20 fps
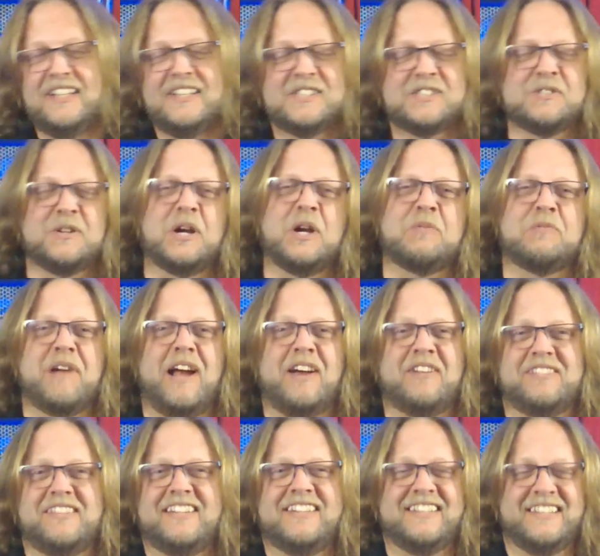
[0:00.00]
Sawyer
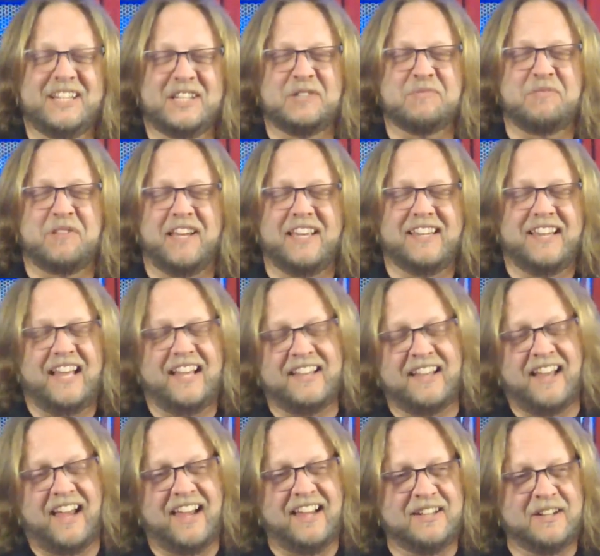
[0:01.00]
Brown didn't get to play that
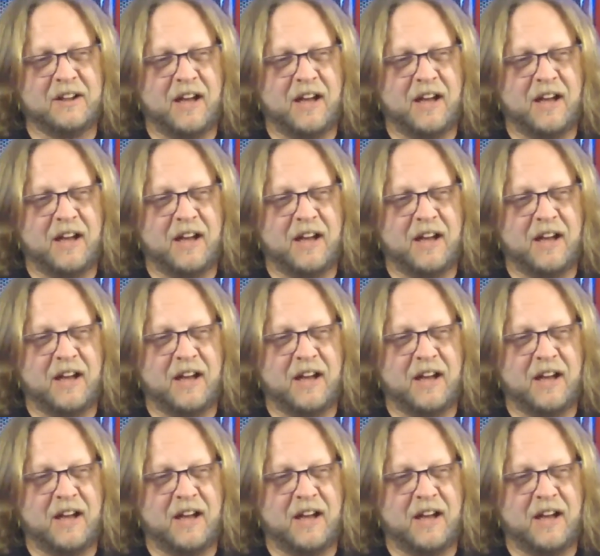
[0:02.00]
night.